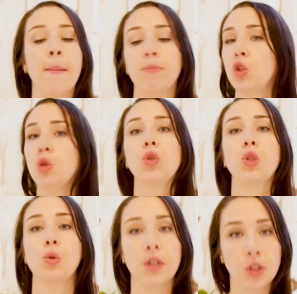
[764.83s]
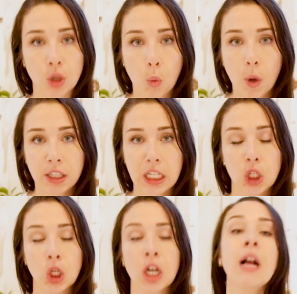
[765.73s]
2 students to 1
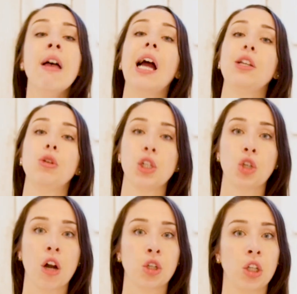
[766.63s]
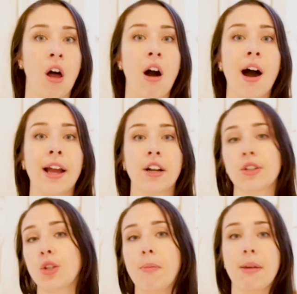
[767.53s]
teacher, and you can charge a lot higher.
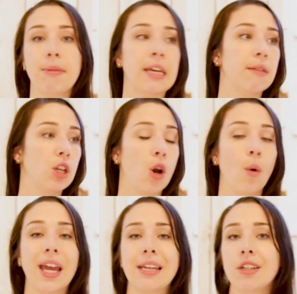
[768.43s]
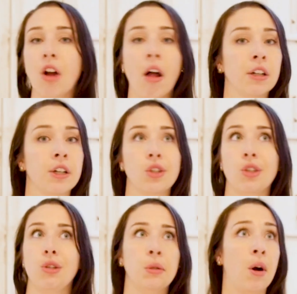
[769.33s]
So maybe, $80
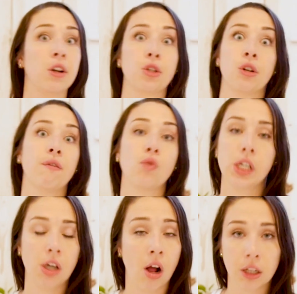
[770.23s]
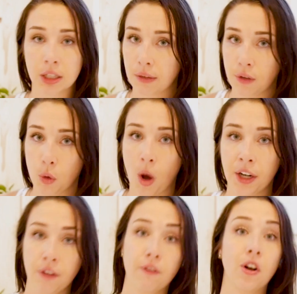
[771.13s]
to $140 if you
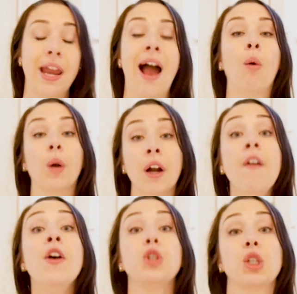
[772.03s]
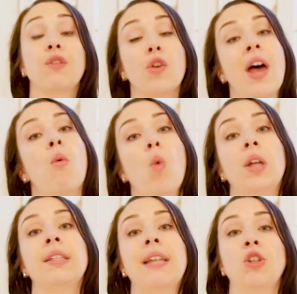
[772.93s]
wanted for an hour, just for that
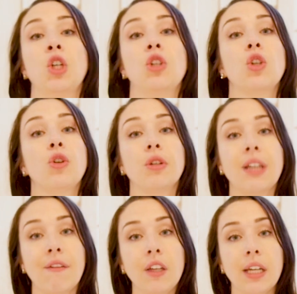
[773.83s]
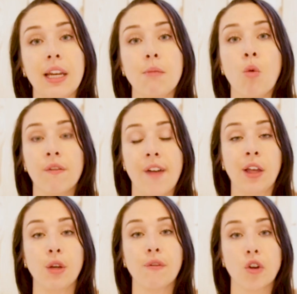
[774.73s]
1 session. So you're definitely getting more
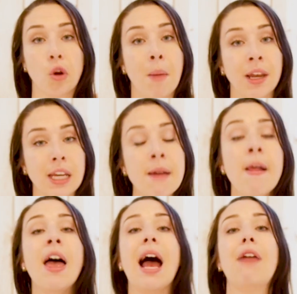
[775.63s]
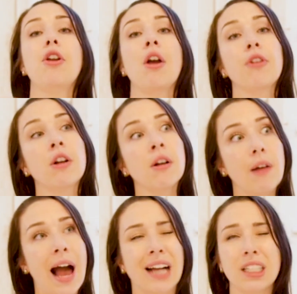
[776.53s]
value for your money. And
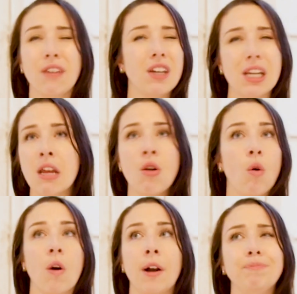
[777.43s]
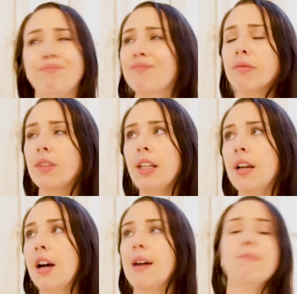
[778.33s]
another activity or
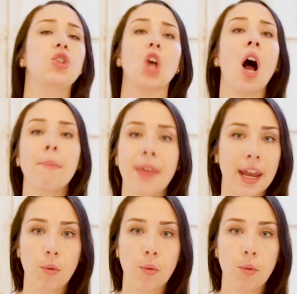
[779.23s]
job that I